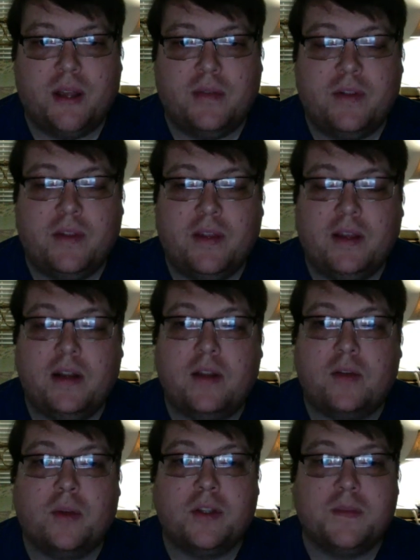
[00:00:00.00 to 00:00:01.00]
Everything, in other
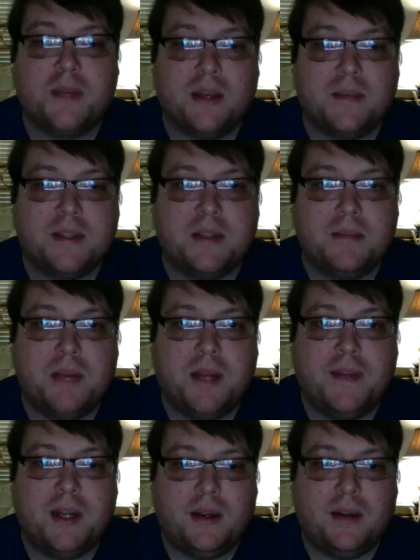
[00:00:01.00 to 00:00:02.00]
words, becomes the
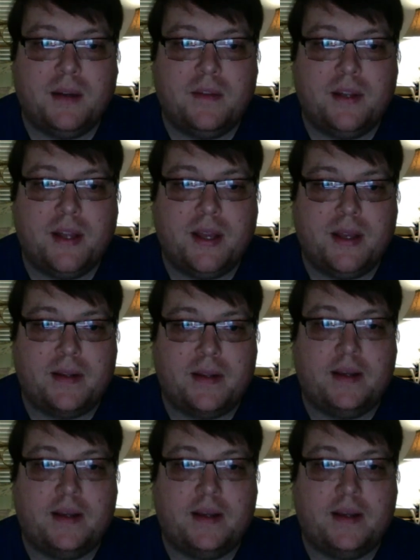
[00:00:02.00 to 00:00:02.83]
mandala of the deity.